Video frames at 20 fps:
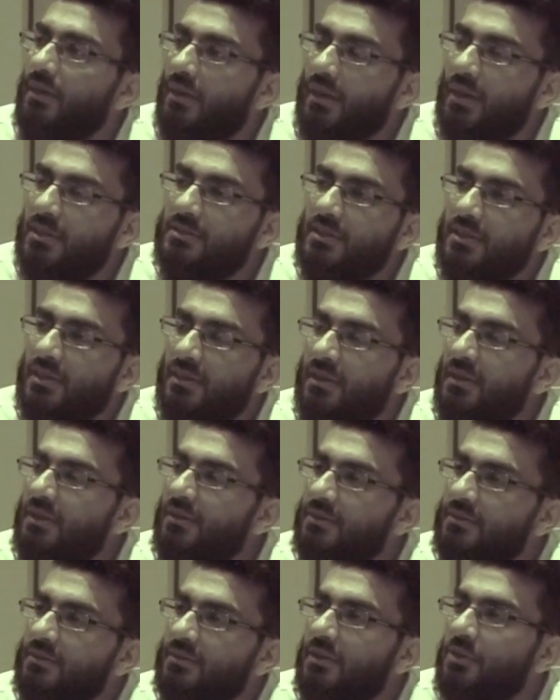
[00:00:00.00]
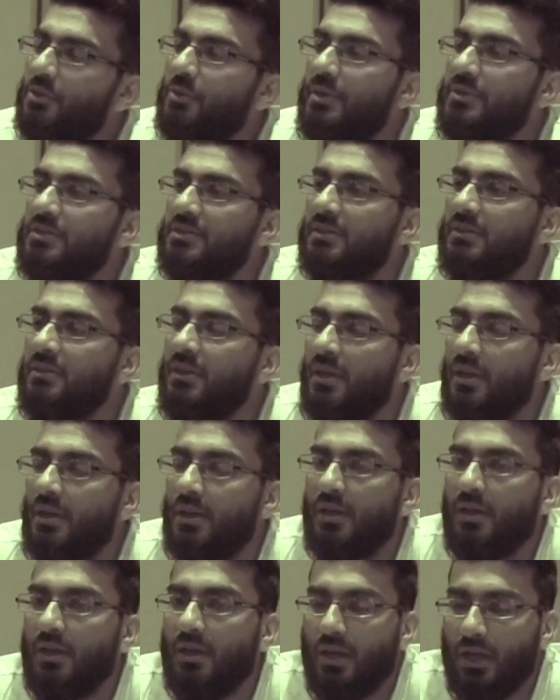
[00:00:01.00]
Yeah, so, exactly. It's a good question.
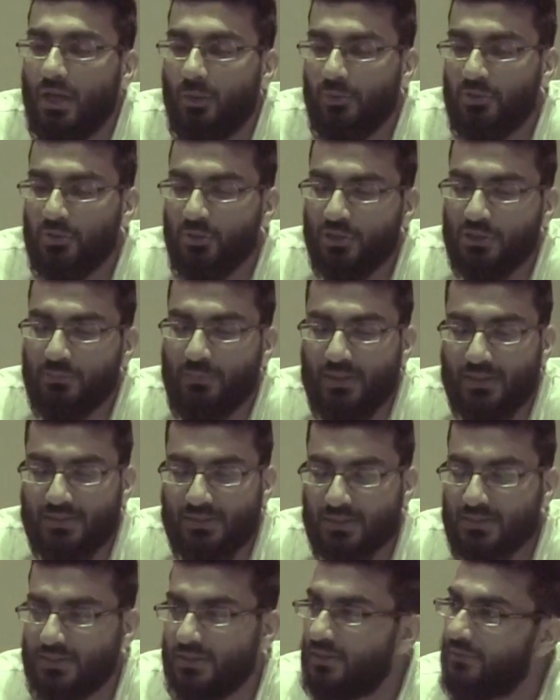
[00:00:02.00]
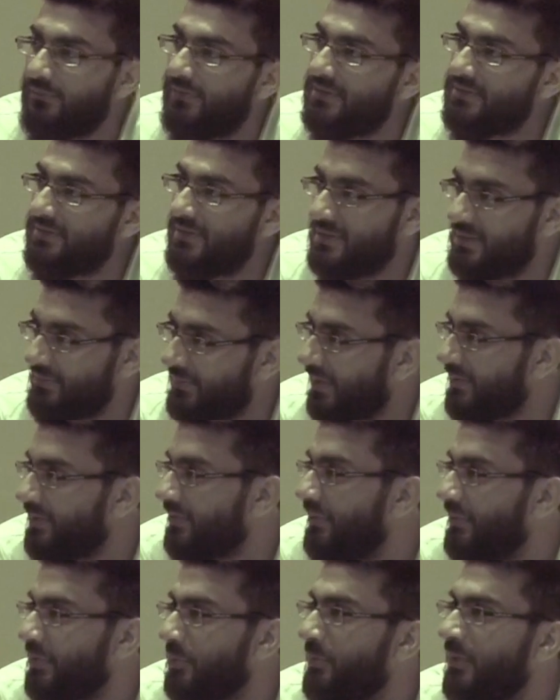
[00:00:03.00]
We talked about this actually in the first session, but I
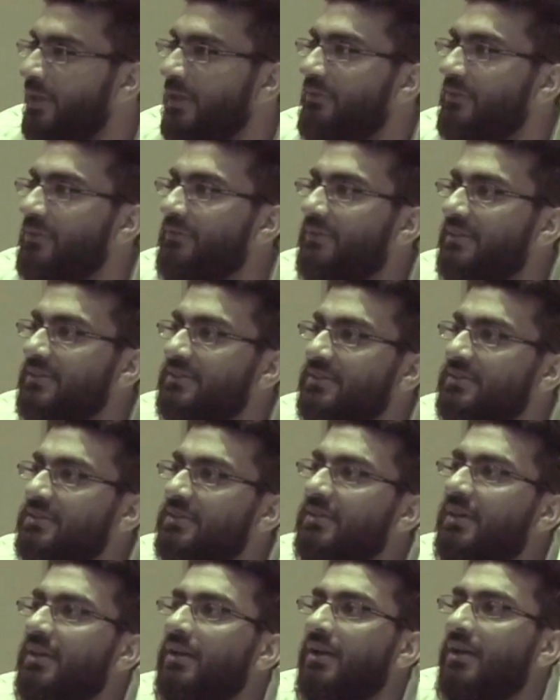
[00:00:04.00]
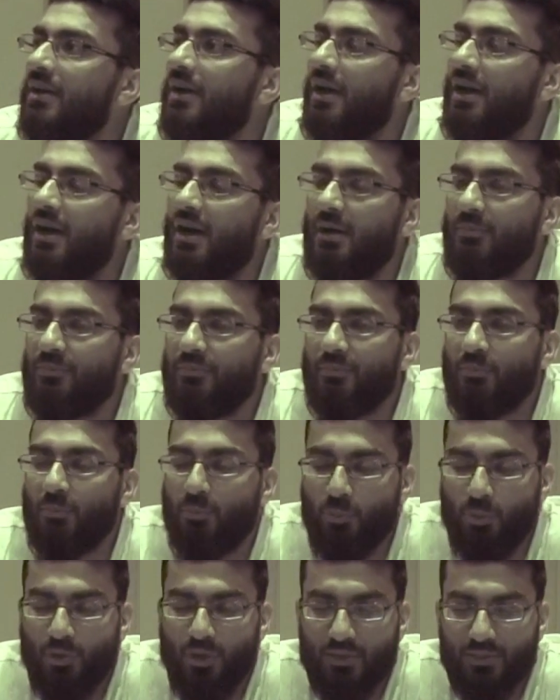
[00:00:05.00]
don't think you were here for the first session.
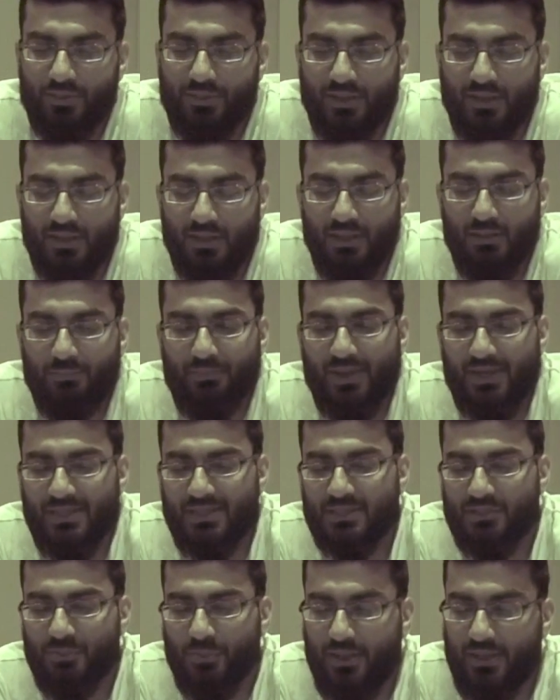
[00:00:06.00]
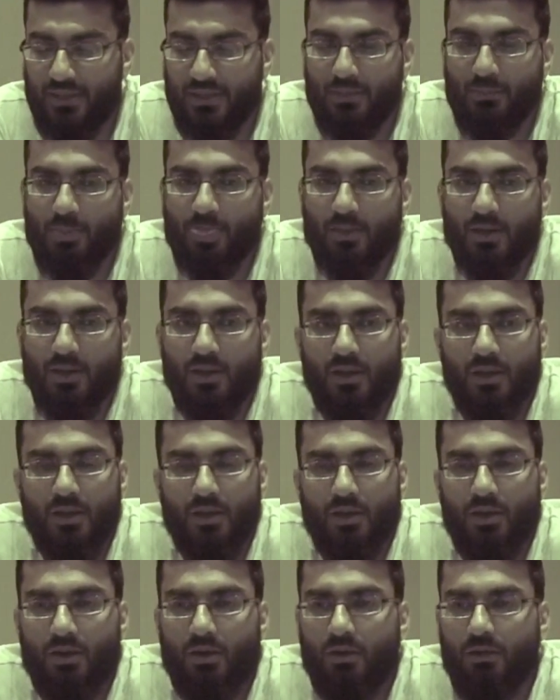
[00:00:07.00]
What the best way
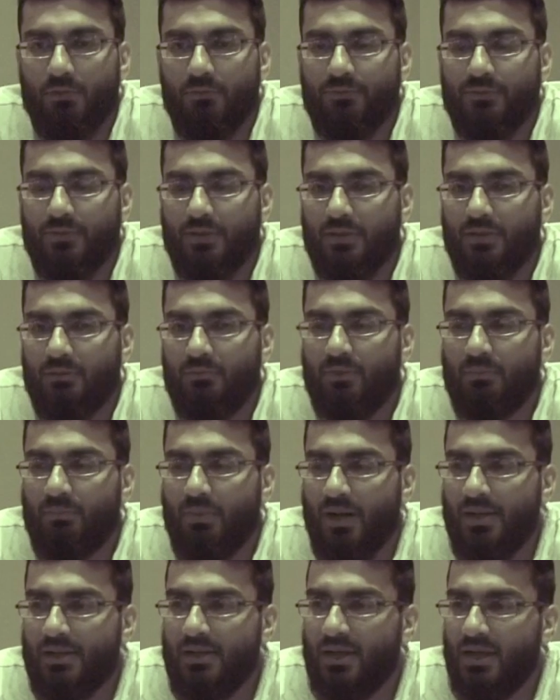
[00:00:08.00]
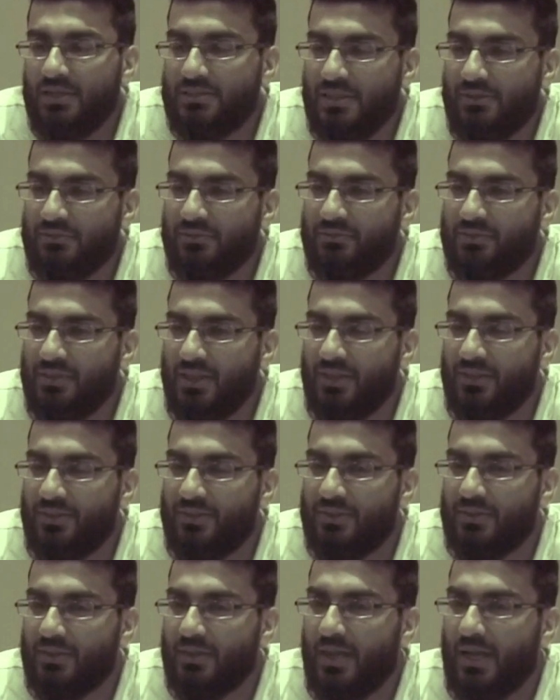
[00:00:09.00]
of reminding ourselves of death
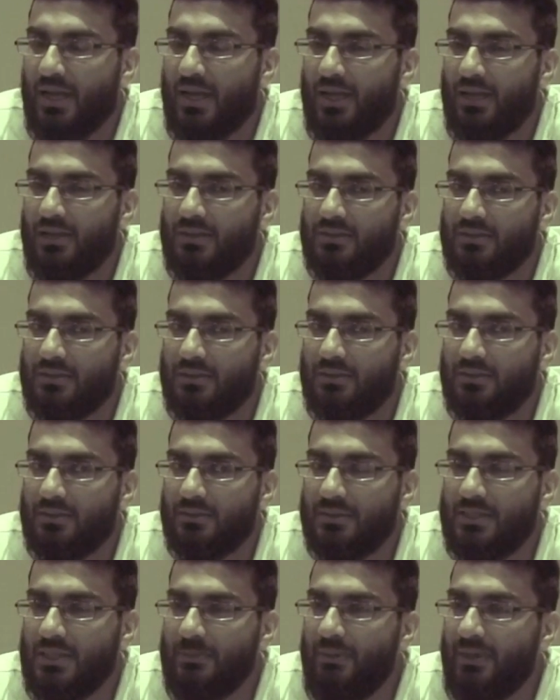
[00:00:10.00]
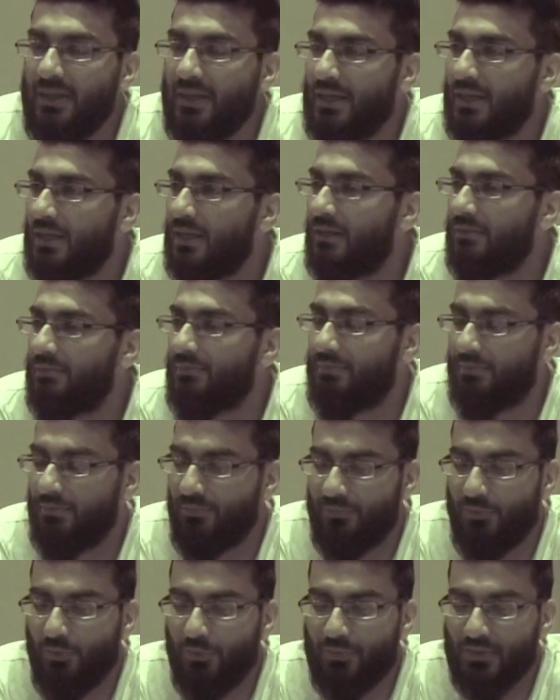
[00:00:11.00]
and keeping it in our
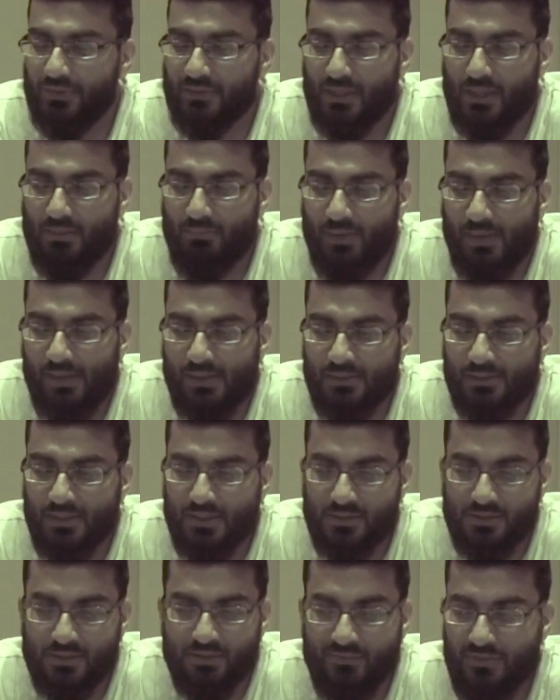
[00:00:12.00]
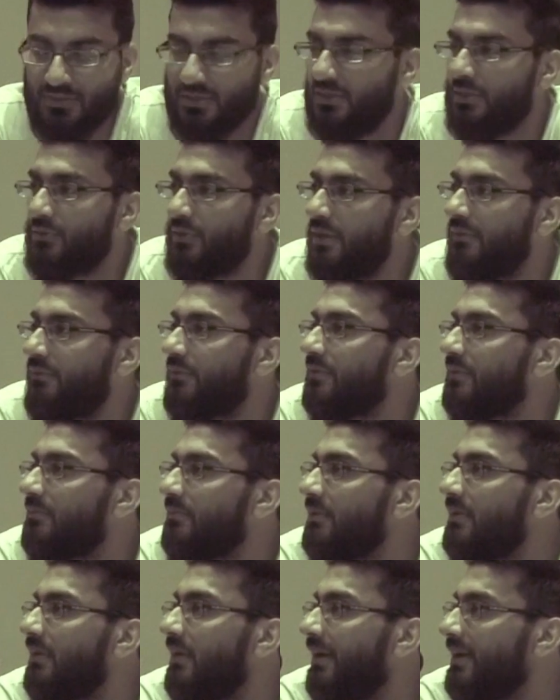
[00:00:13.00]
forefront in our minds is to visit the graves.
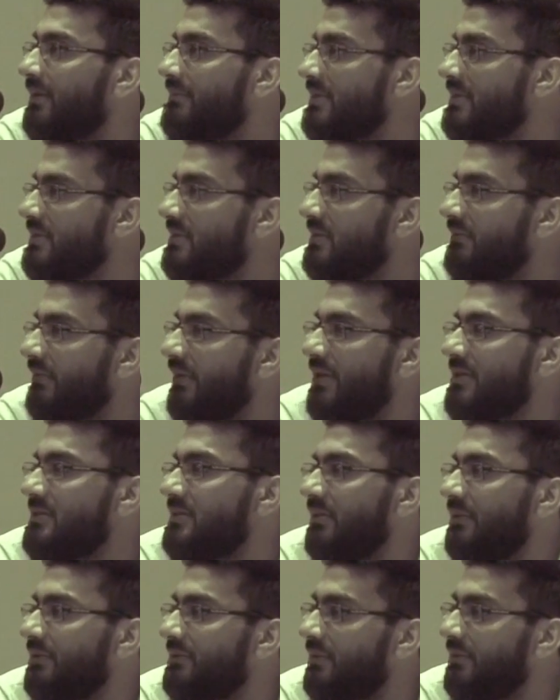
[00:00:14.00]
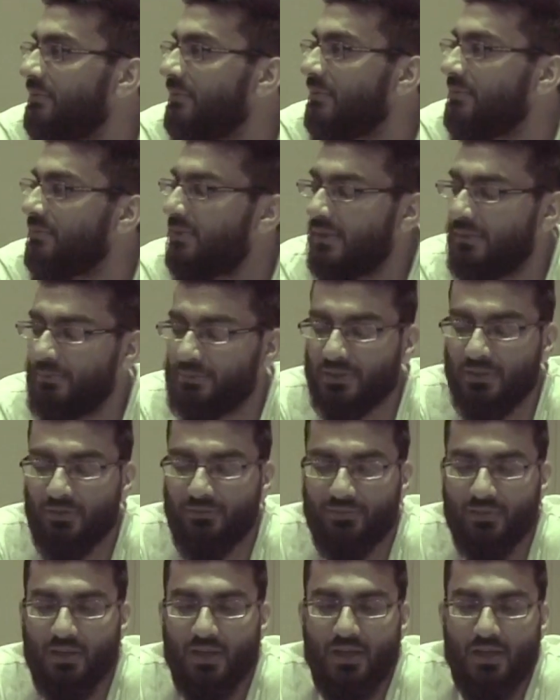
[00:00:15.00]
And the Messenger of Allah
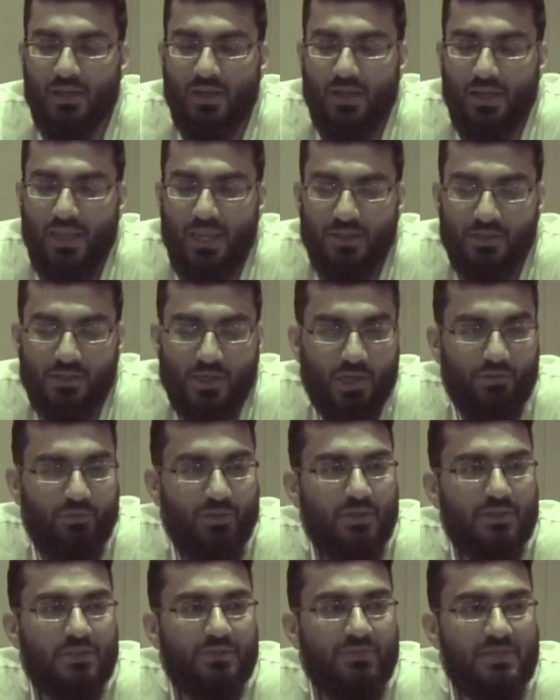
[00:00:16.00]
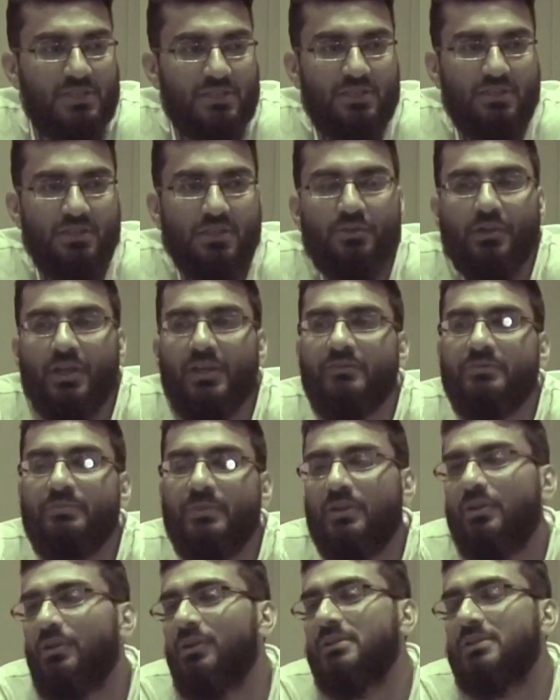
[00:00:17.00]
himself encouraged visiting the graves
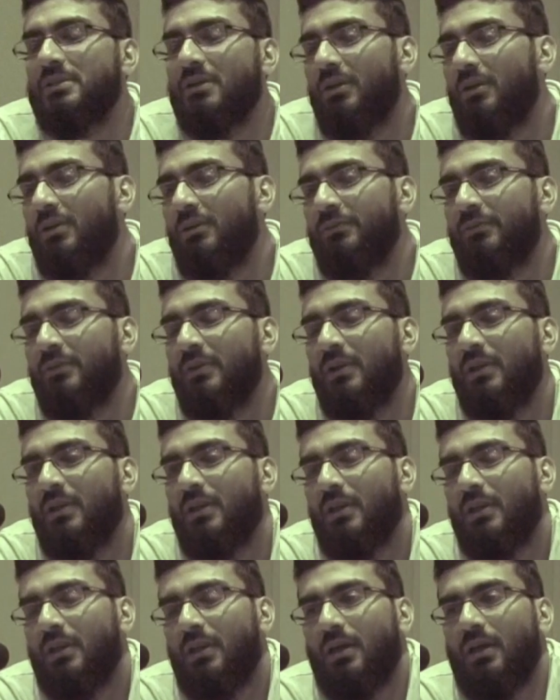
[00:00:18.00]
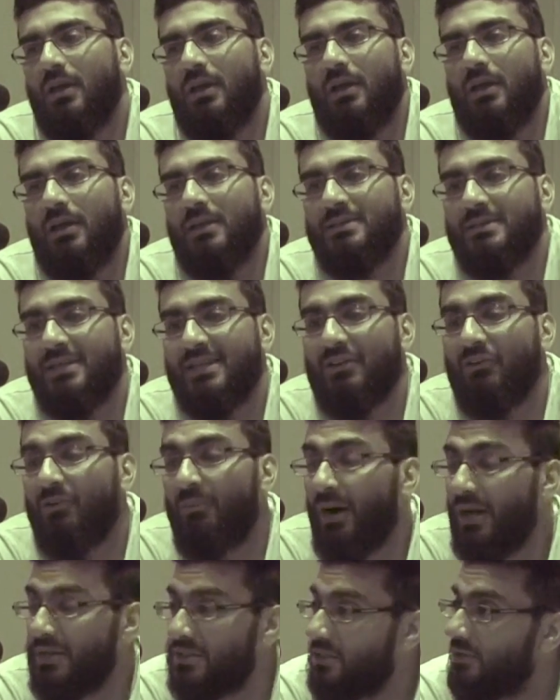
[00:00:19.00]
because of he said it
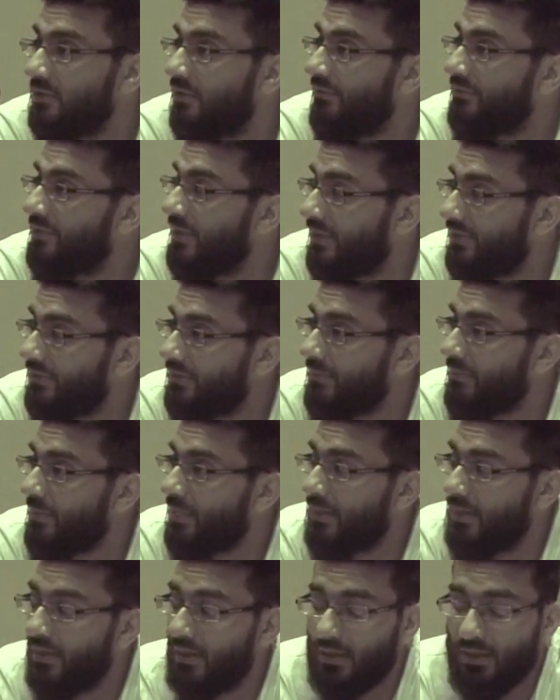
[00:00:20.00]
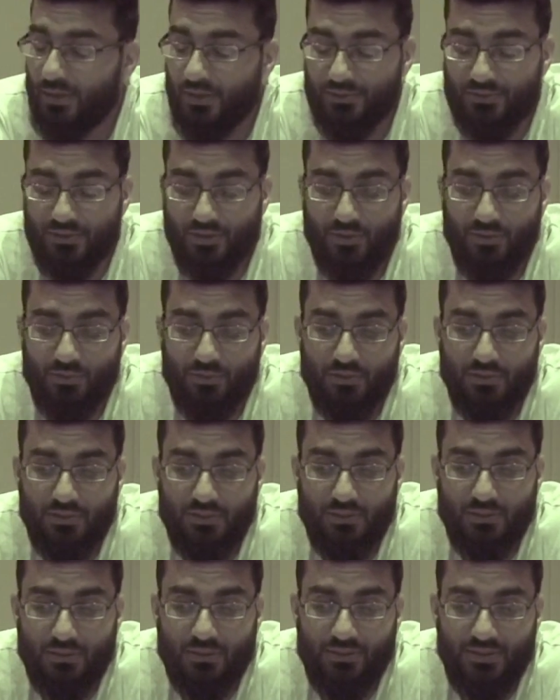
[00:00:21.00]
reminds you of death. So
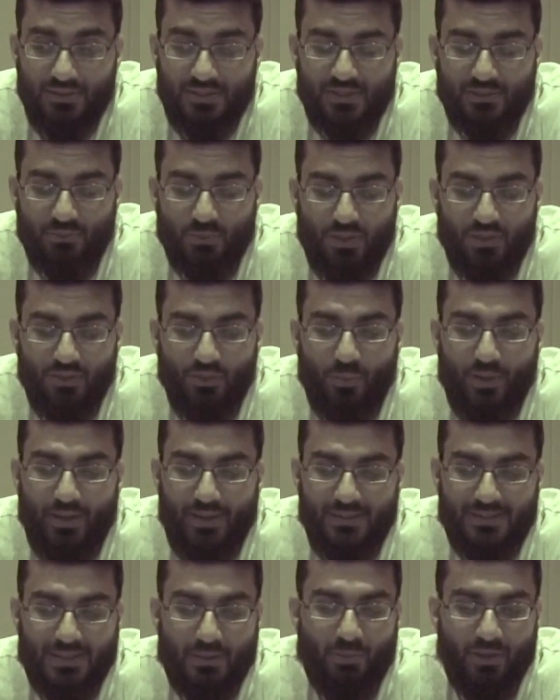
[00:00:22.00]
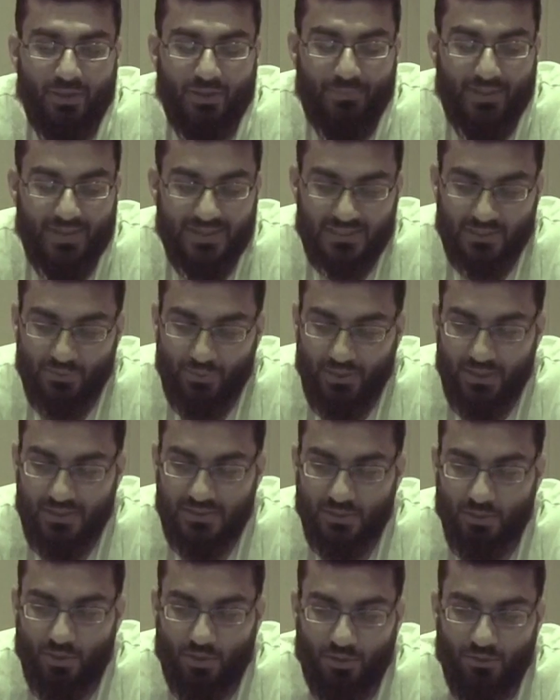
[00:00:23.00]
this is one of the ways and one of the best
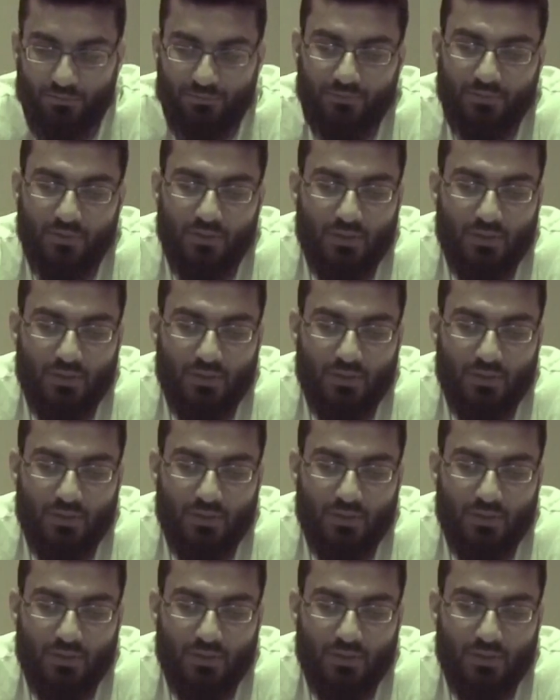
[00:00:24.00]
ways of